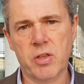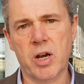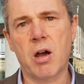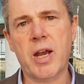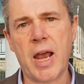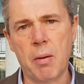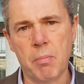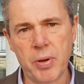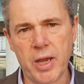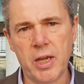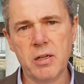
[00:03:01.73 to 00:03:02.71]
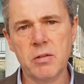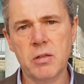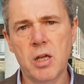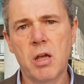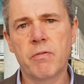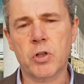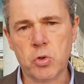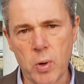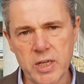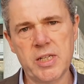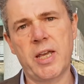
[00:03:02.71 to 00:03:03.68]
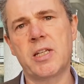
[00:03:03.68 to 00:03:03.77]
that our campaign for
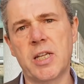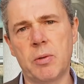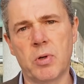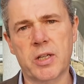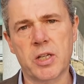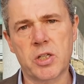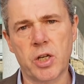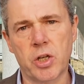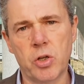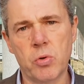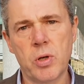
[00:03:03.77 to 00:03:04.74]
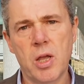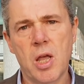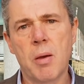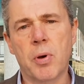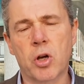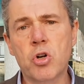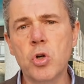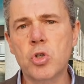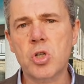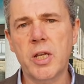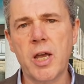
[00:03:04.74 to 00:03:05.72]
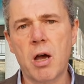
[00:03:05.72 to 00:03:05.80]
2018 will continue, but
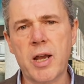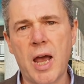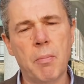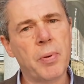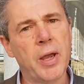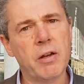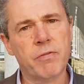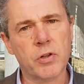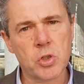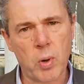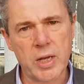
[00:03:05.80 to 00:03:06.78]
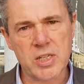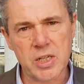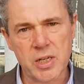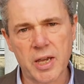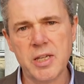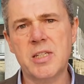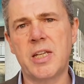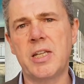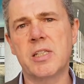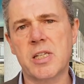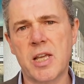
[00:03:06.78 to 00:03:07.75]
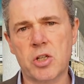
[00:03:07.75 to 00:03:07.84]
crucially our campaign for
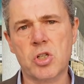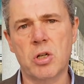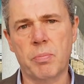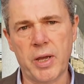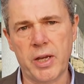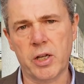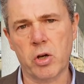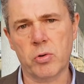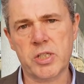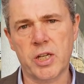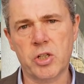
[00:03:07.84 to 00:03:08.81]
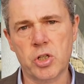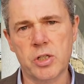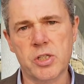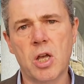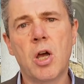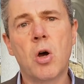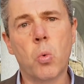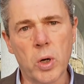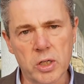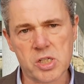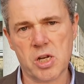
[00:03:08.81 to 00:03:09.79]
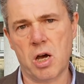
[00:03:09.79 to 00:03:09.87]
2019's national pay negotiations will
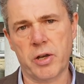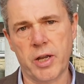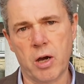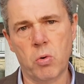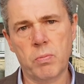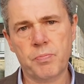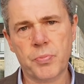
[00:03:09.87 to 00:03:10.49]
start now.